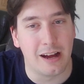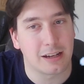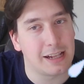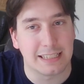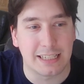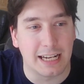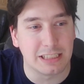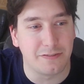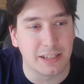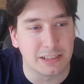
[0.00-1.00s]
class that has
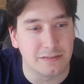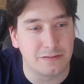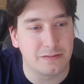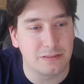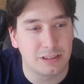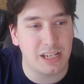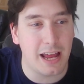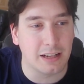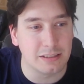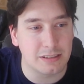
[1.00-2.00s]
defensive
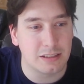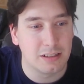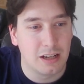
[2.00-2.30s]
stance,